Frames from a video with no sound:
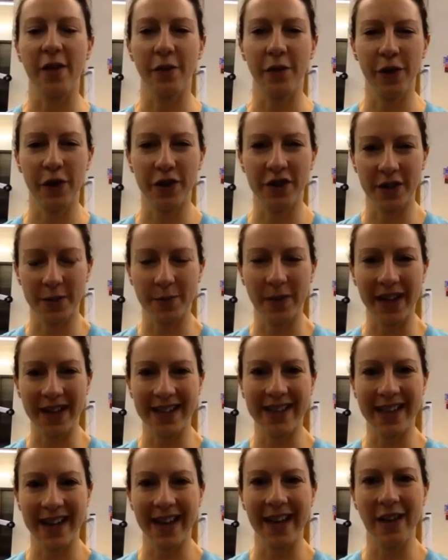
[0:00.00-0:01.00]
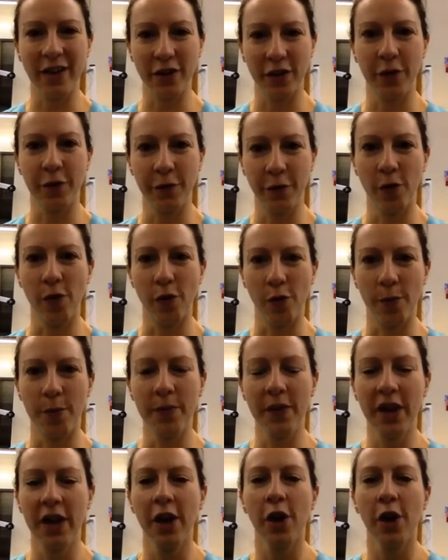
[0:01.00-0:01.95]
for you to maintain good form.